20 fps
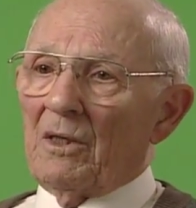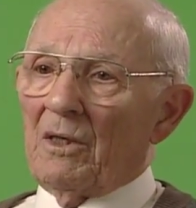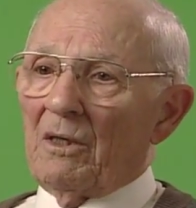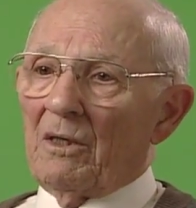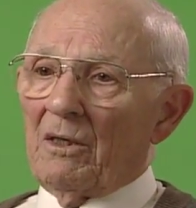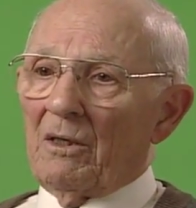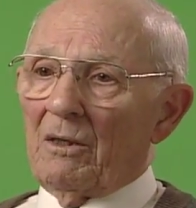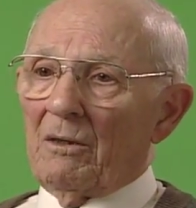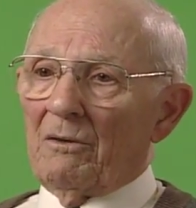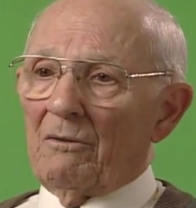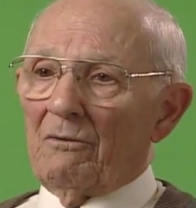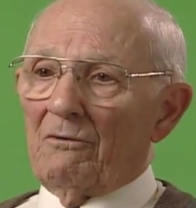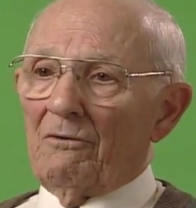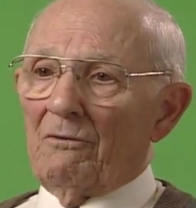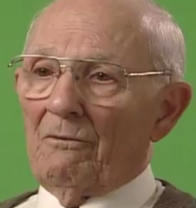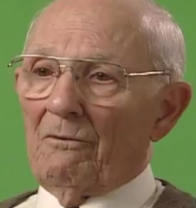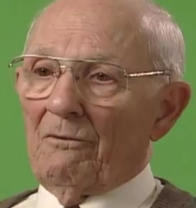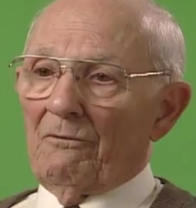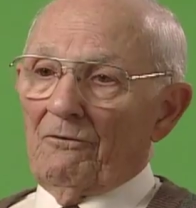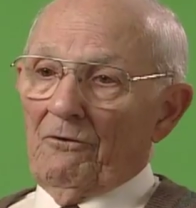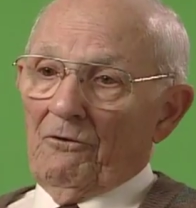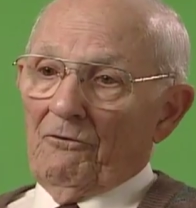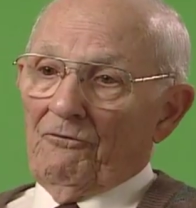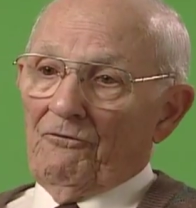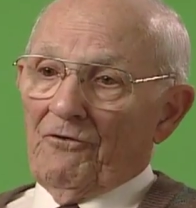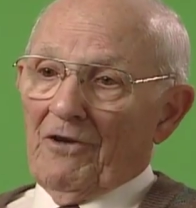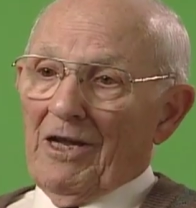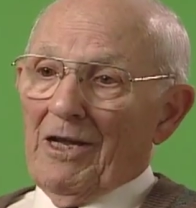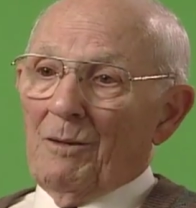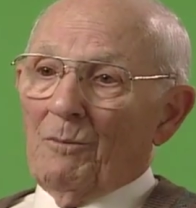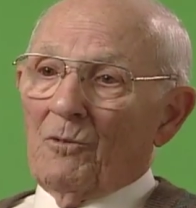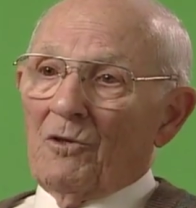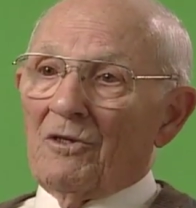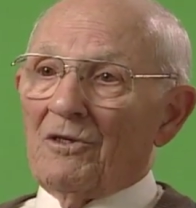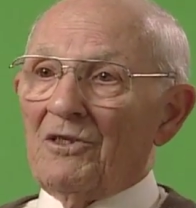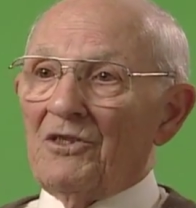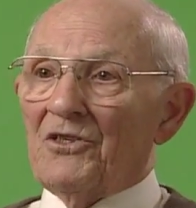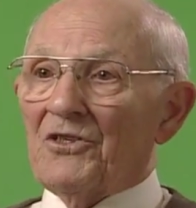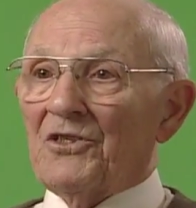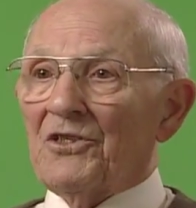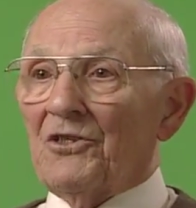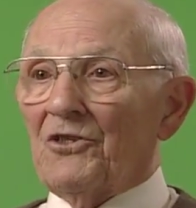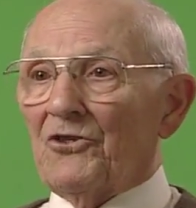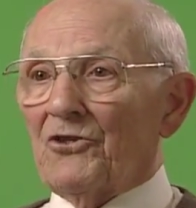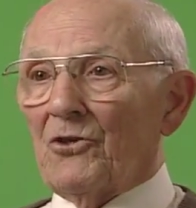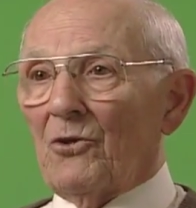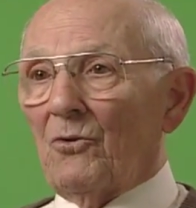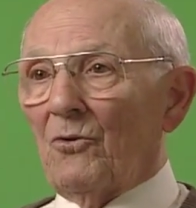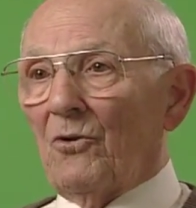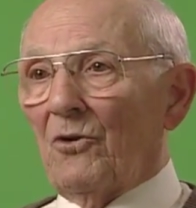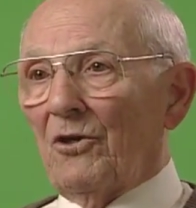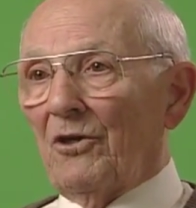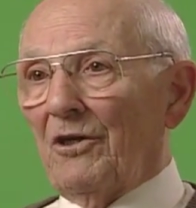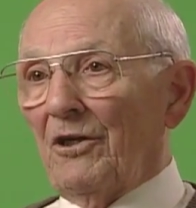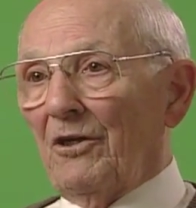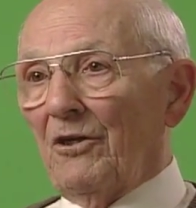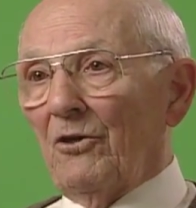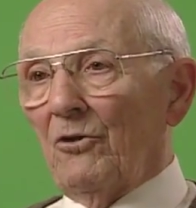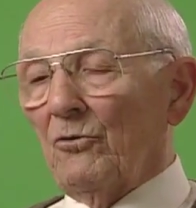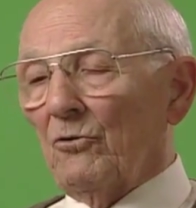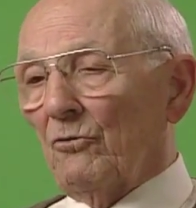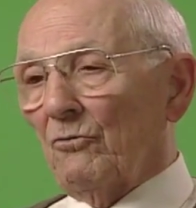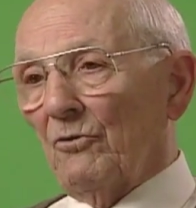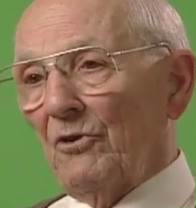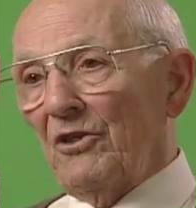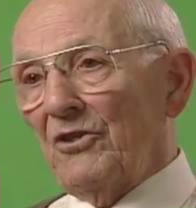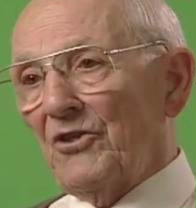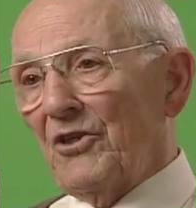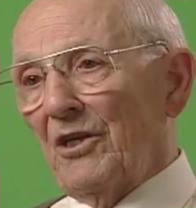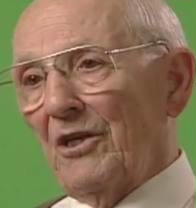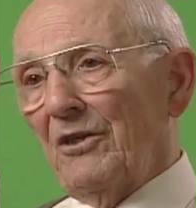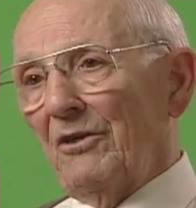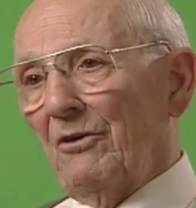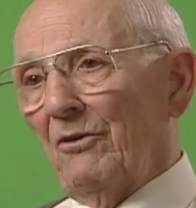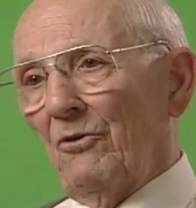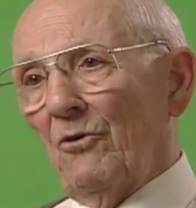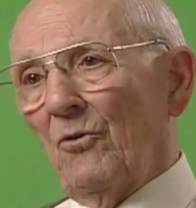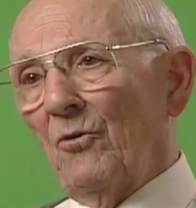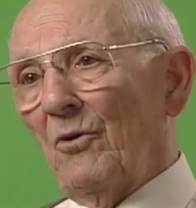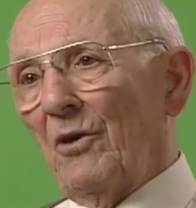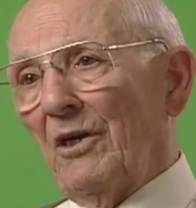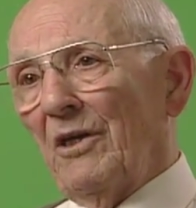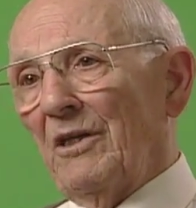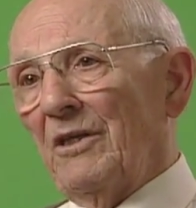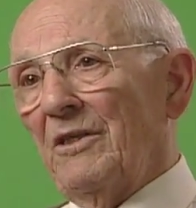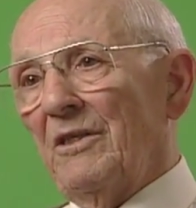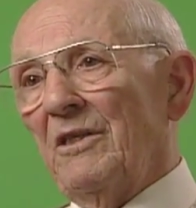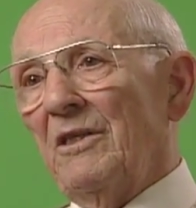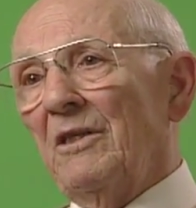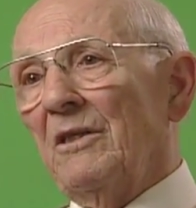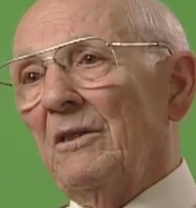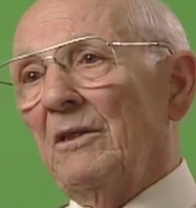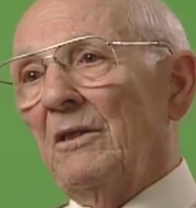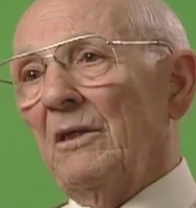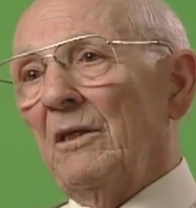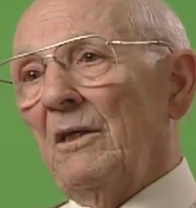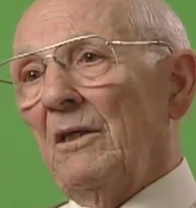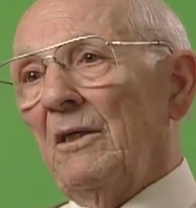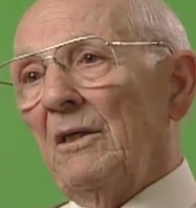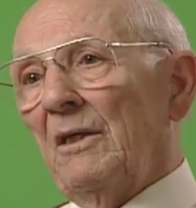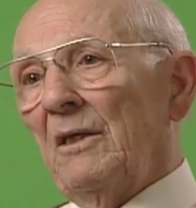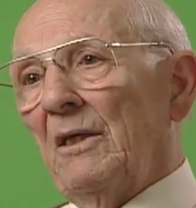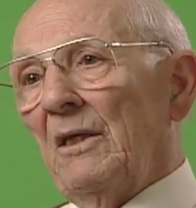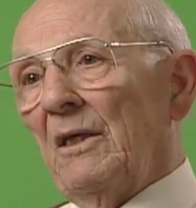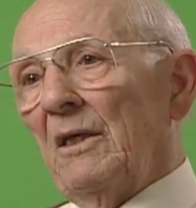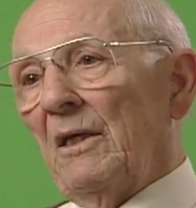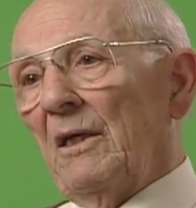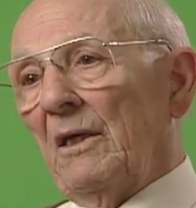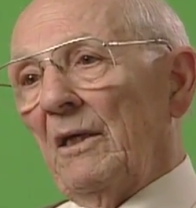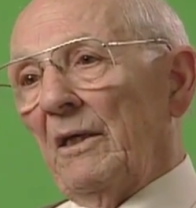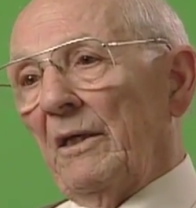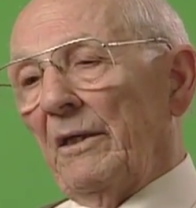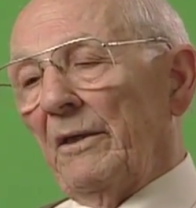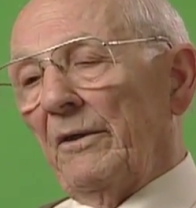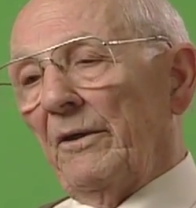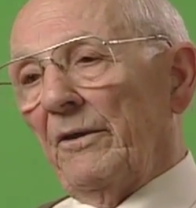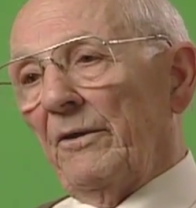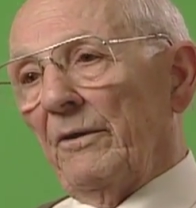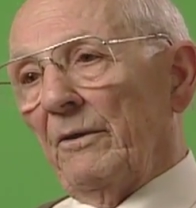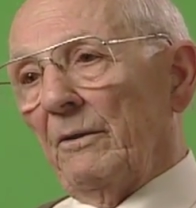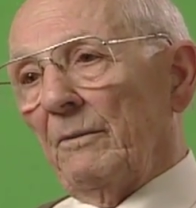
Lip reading: the families and so on in Oak Ridge had no idea. And